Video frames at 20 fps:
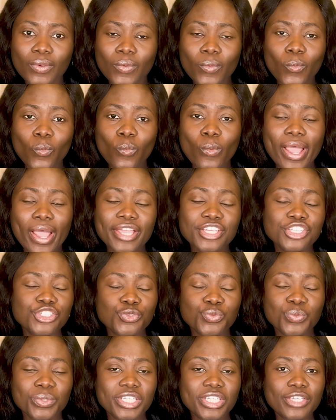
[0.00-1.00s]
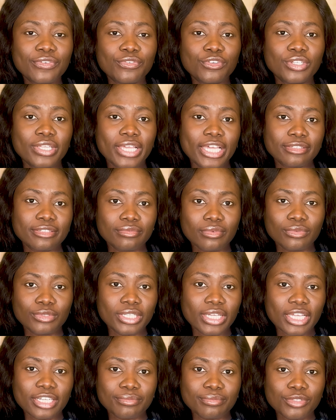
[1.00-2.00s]
Why should we give you
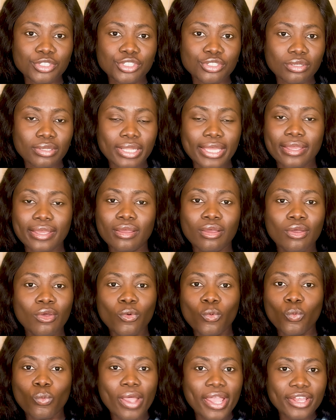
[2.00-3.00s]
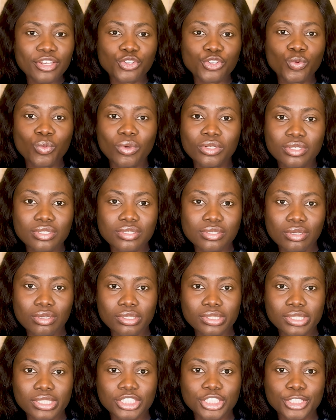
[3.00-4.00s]
the admission? Like, why do you want the
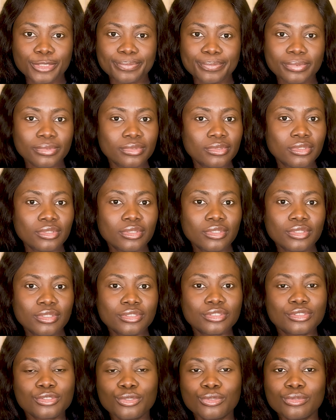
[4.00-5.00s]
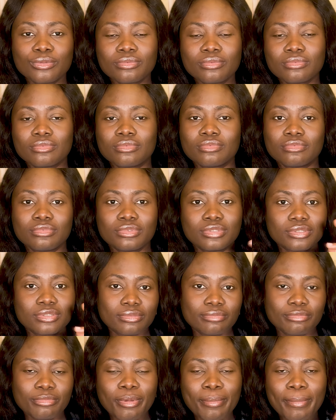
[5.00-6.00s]
scholarship? So
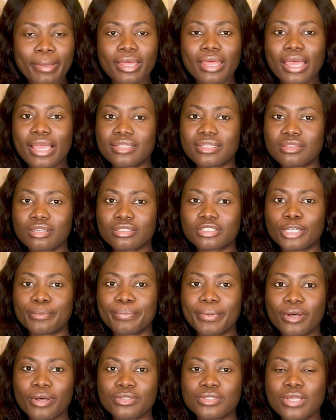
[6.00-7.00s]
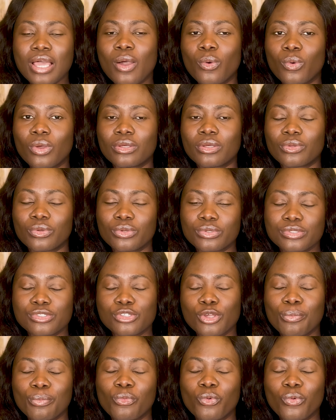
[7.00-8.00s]
remember I talked about
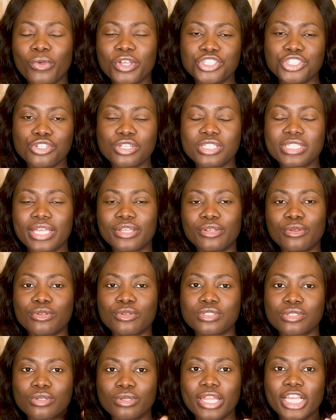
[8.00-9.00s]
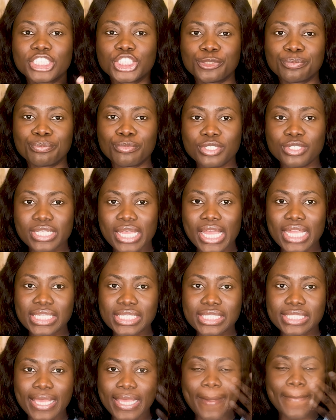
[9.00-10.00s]
some questions that your scholarship must
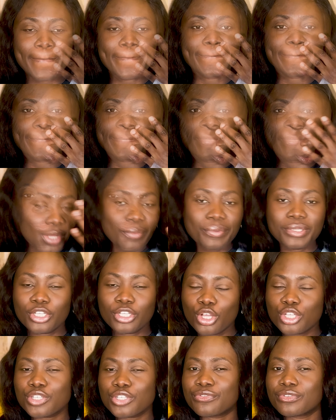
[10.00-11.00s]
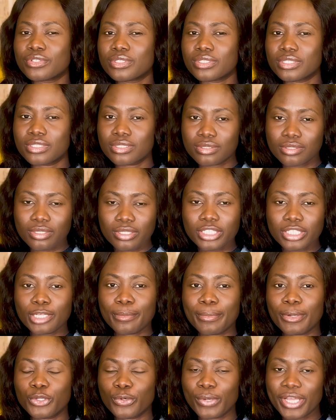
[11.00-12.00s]
answer. Now, in the course of talking
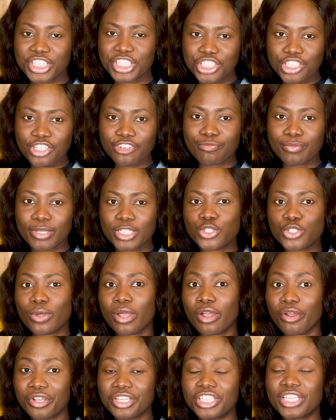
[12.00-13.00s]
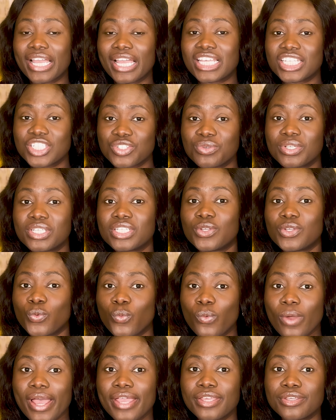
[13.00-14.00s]
about your achievement, you are already answering the
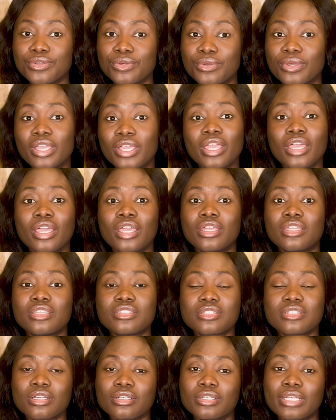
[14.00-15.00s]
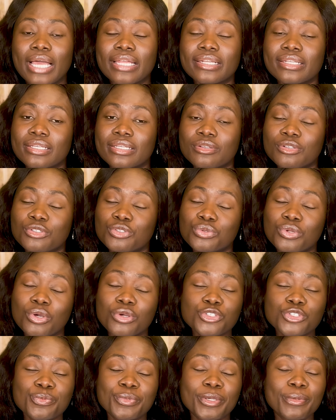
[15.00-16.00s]
why you, and you'd
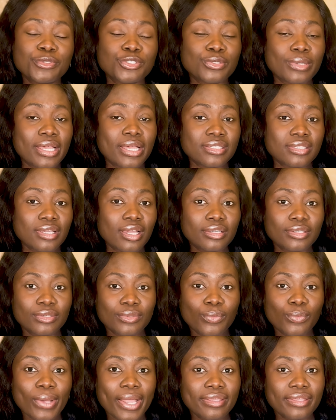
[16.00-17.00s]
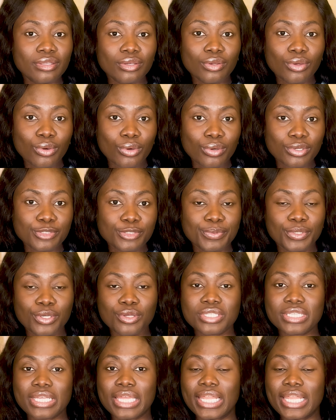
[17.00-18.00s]
also be able to answer the why the course
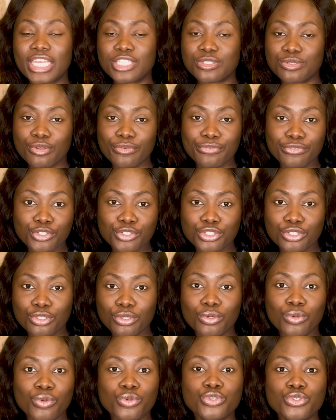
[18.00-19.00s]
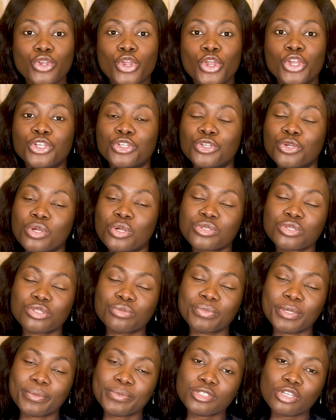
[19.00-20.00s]
because it aligns with your future goals. You also
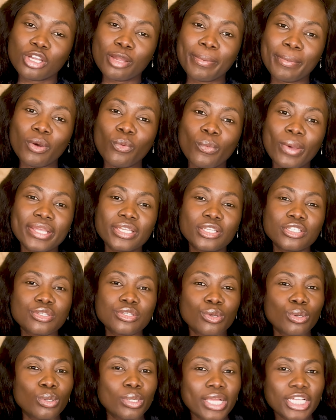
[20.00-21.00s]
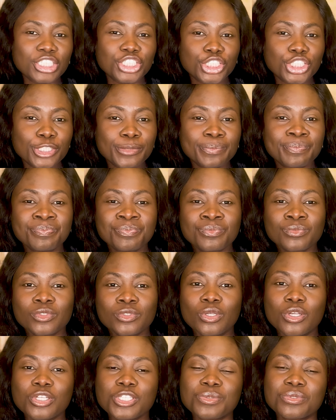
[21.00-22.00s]
be able to talk about why the scholarship.
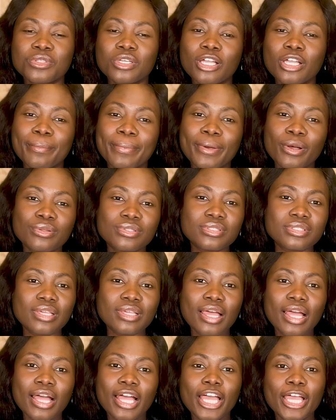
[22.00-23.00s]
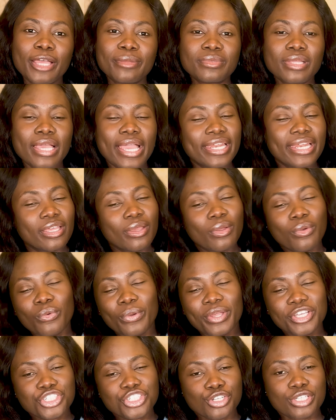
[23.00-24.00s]
You also talk about any
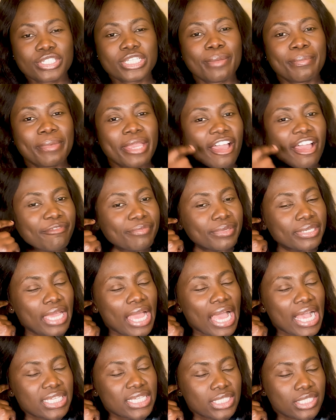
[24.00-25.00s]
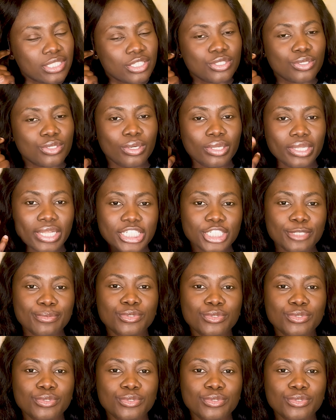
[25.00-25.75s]
questions that may have been asked in the scholarship.